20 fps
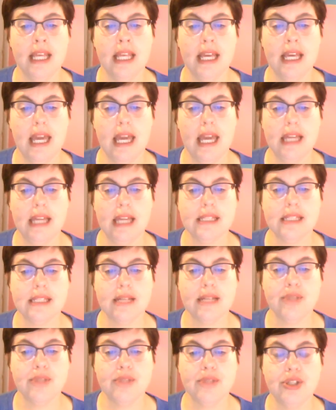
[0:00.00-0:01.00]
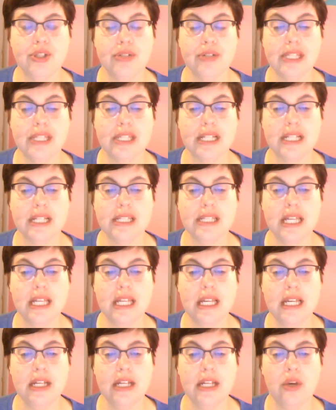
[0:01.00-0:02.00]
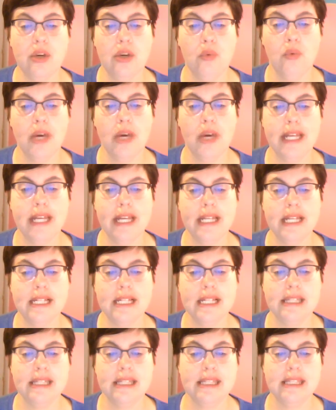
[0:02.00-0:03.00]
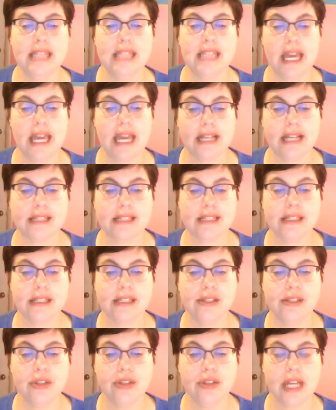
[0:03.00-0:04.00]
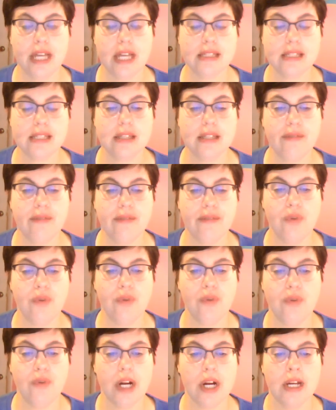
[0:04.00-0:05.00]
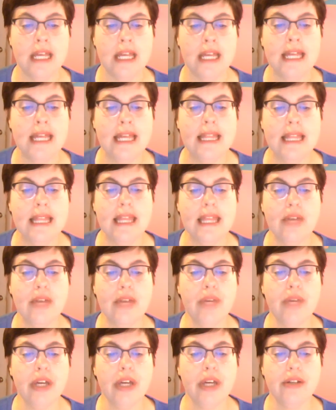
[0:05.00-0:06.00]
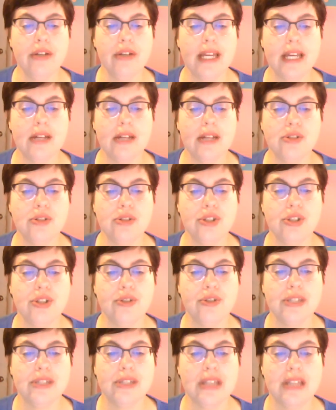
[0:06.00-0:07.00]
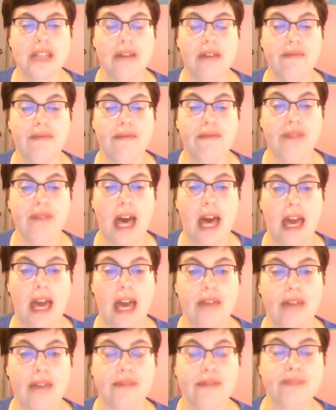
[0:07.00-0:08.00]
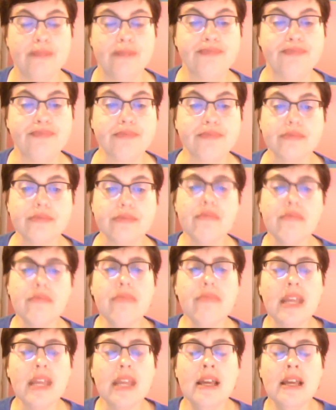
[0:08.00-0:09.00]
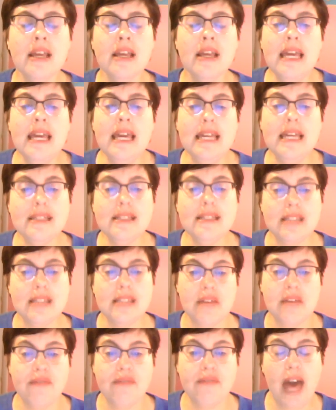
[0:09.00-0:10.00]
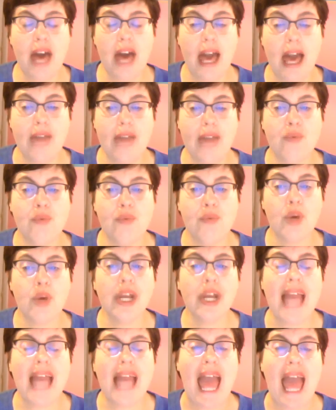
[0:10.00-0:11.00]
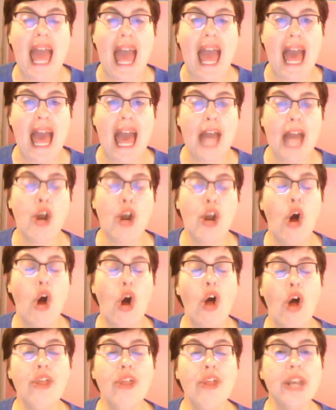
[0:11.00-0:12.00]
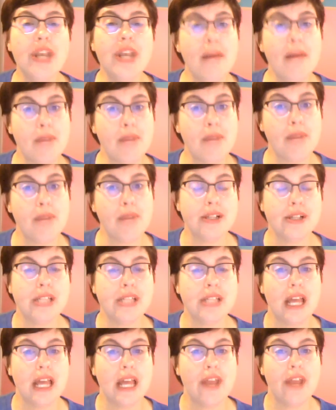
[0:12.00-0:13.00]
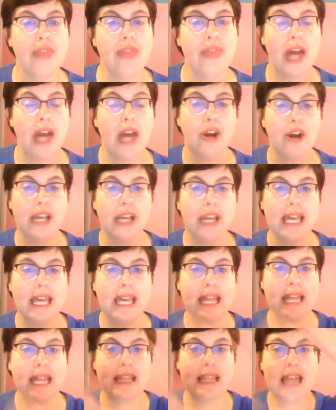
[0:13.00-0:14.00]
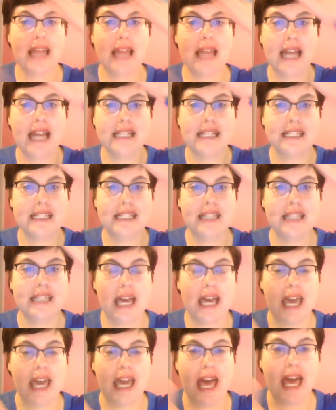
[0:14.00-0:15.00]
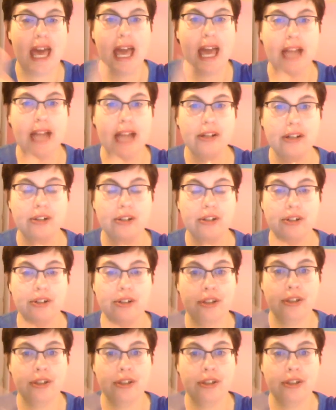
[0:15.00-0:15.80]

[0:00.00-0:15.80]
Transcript: 8 times 2 is 16, 1, 6. So that's step 4. Then we go down to step 5. In step 5, we're going to add all the numbers that are in that diagonal